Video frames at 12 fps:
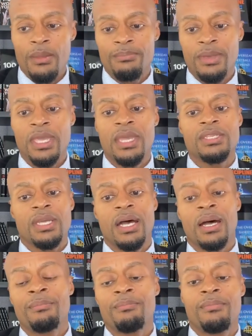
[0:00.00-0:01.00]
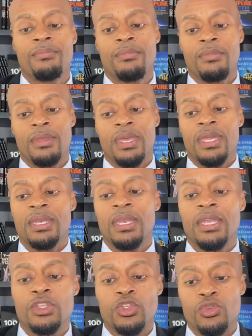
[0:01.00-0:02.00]
Pick a job in an
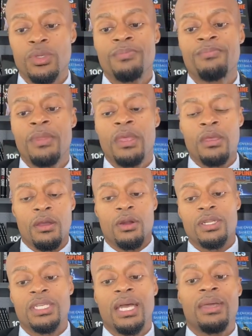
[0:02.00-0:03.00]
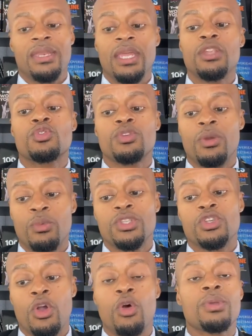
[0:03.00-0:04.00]
industry or an industry in
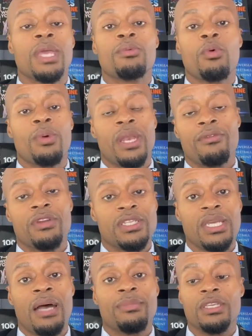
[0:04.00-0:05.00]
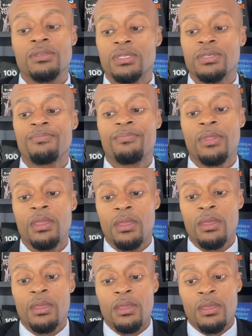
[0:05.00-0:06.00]
which you're okay with whatever the job is.
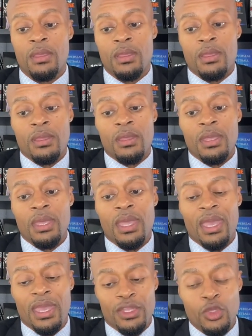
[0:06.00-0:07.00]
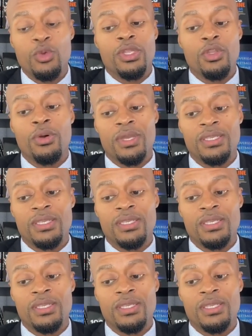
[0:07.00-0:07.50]
And you can do it